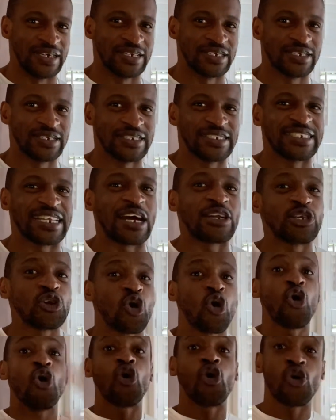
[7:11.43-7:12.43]
That the
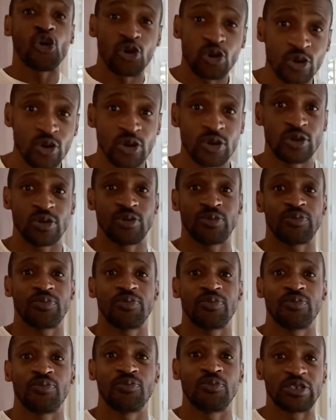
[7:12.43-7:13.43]
whole
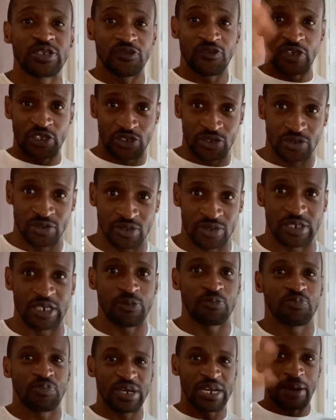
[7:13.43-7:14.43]
motivation, the
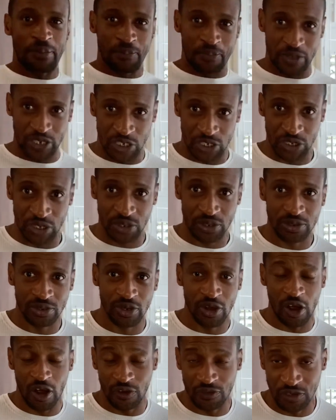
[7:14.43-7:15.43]
bigger picture,
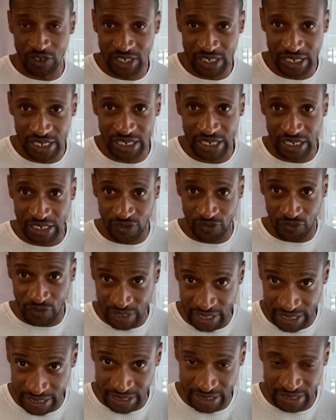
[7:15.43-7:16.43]
obviously is
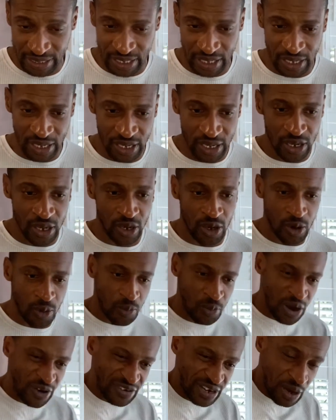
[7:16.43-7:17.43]
fitness. But
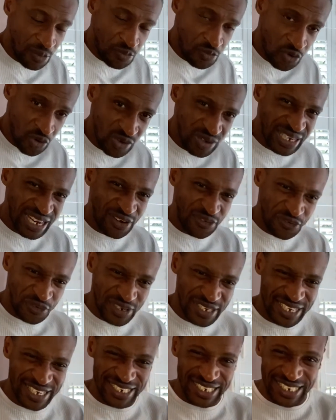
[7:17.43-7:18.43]
I've now broken that
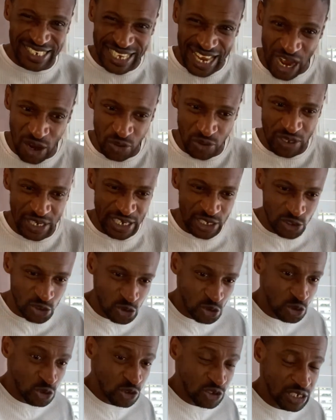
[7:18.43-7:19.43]
fitness down into
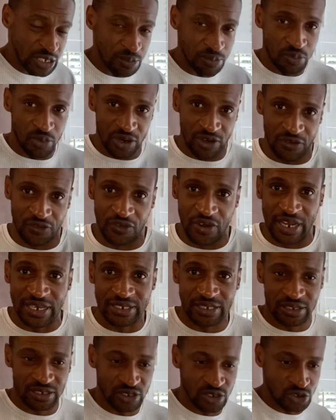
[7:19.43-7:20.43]
losing body fat,
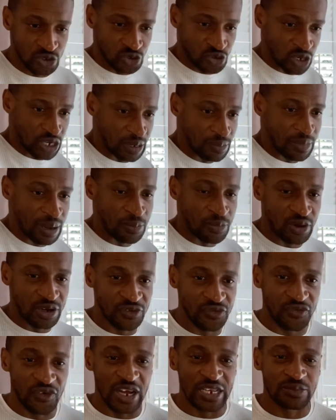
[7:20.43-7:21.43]
turning my body
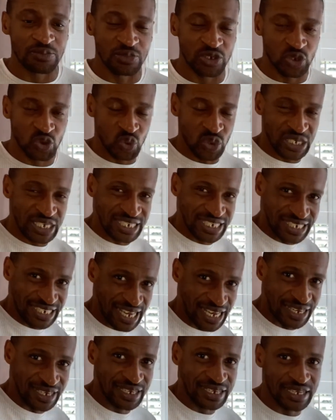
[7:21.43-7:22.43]
fat between
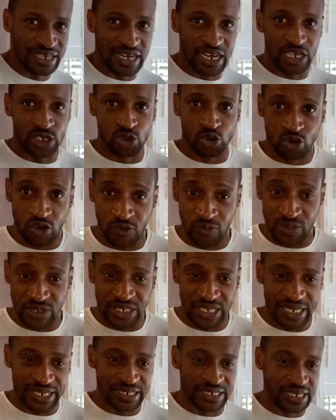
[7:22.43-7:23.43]
10 and
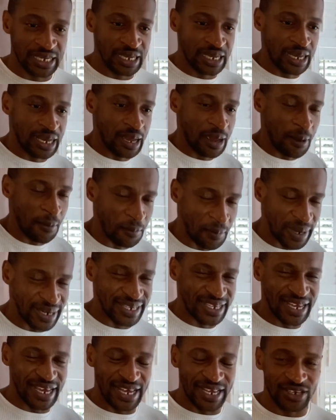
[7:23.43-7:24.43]
12% by the
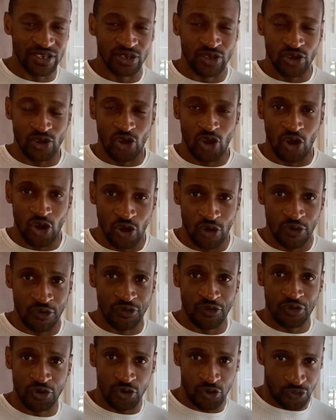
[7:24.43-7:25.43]
end of
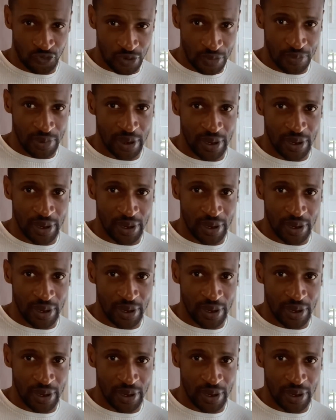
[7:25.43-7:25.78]
November.